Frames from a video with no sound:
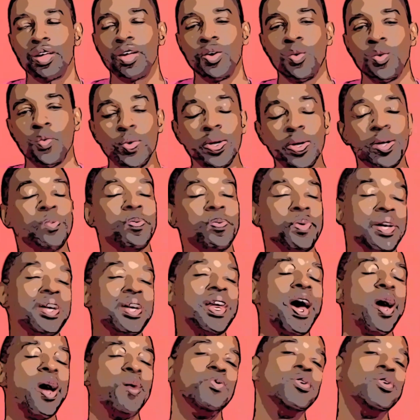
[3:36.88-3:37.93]
we can play
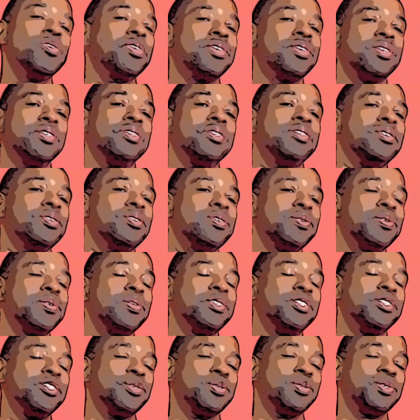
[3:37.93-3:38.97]
loud music until
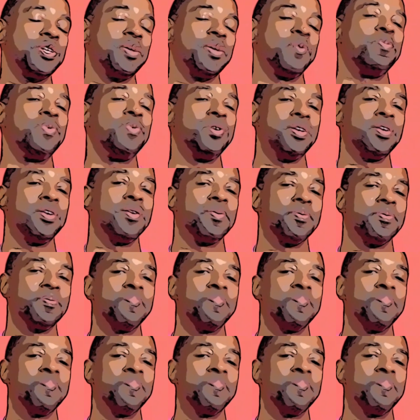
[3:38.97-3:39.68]
until 10 p.m.